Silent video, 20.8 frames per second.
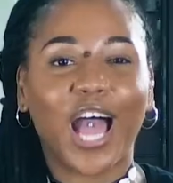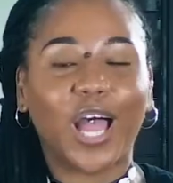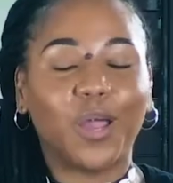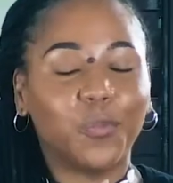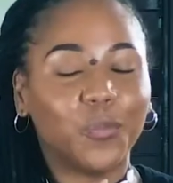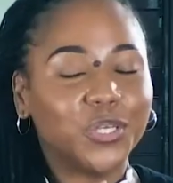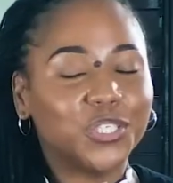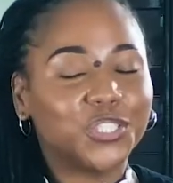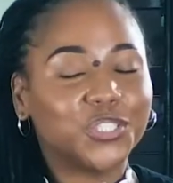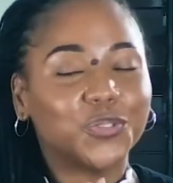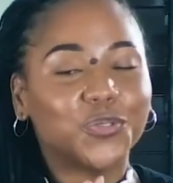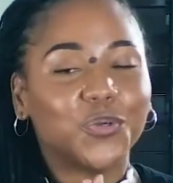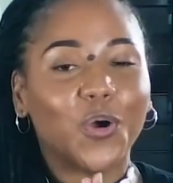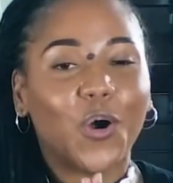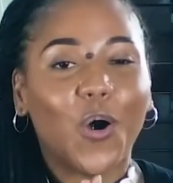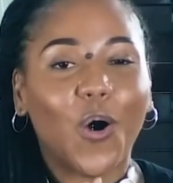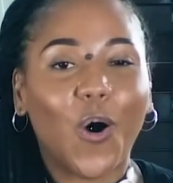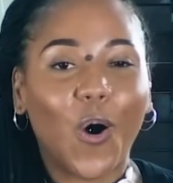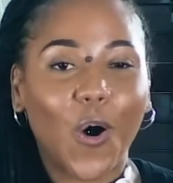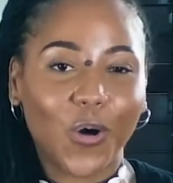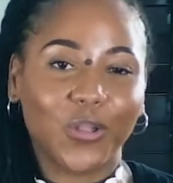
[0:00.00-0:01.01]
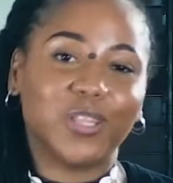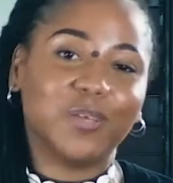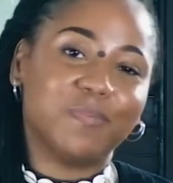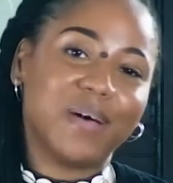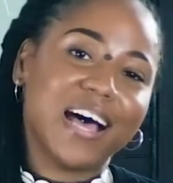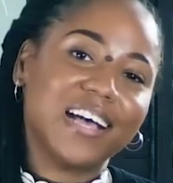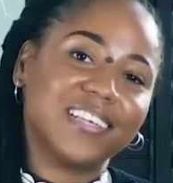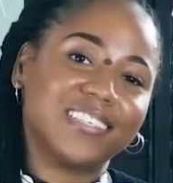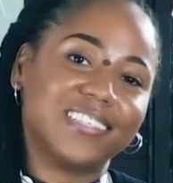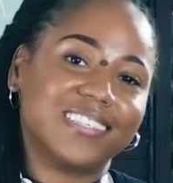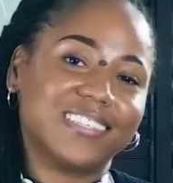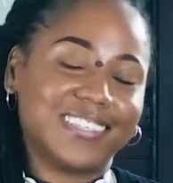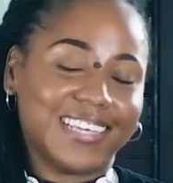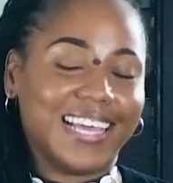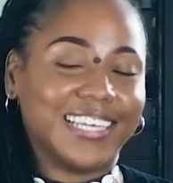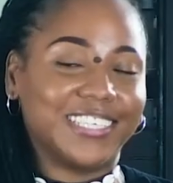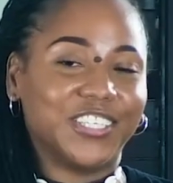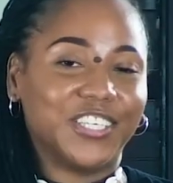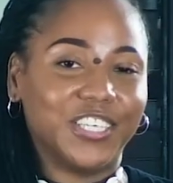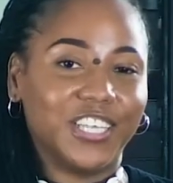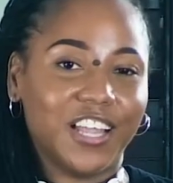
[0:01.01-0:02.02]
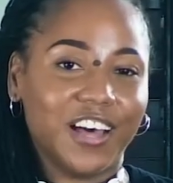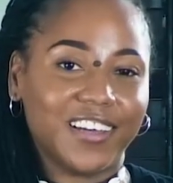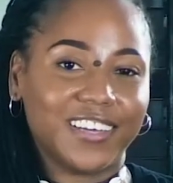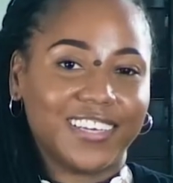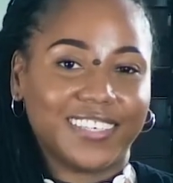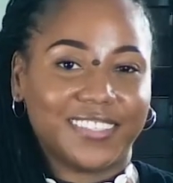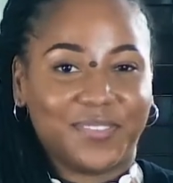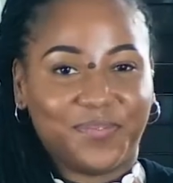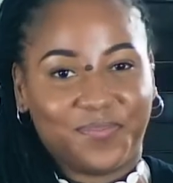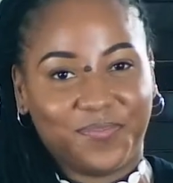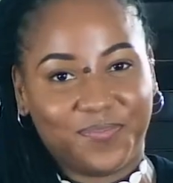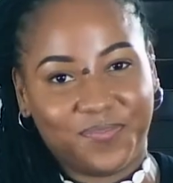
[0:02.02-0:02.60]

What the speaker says: I wish you all the best and good luck.